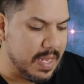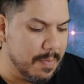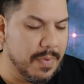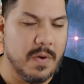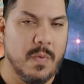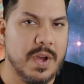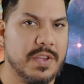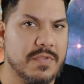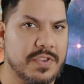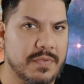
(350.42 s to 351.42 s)
But what
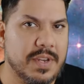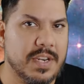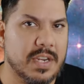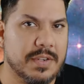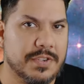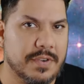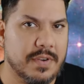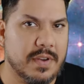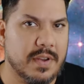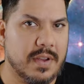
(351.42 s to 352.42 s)
you do need to
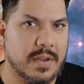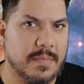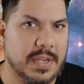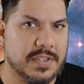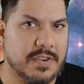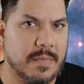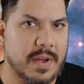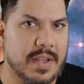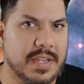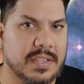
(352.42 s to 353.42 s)
be concerned
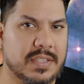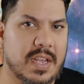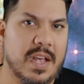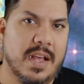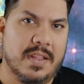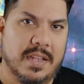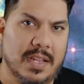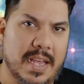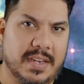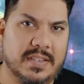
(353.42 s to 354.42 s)
about is the
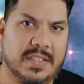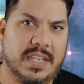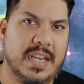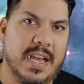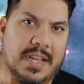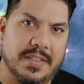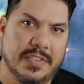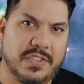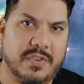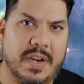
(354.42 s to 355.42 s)
latency and
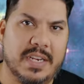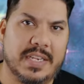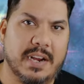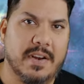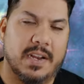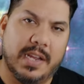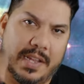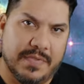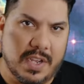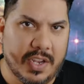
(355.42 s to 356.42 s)
the screen tearing
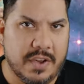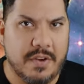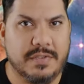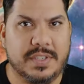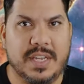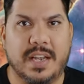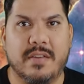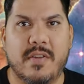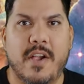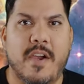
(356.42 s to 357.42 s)
and the
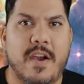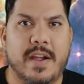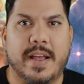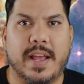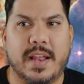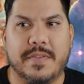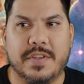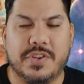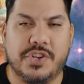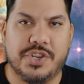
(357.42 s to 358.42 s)
ghosting and
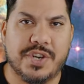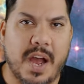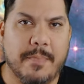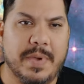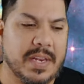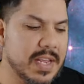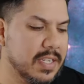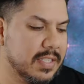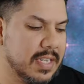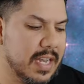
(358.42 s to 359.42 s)
the
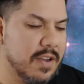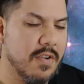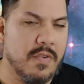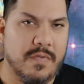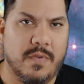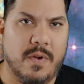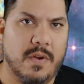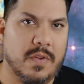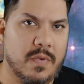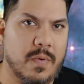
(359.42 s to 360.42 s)
choppiness and
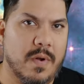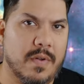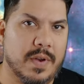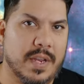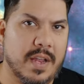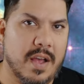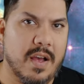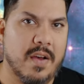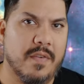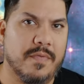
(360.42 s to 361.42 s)
overall quality
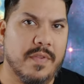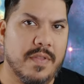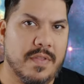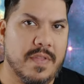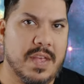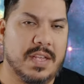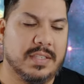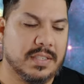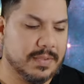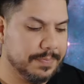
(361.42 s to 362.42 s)
of
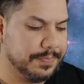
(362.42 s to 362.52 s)
this.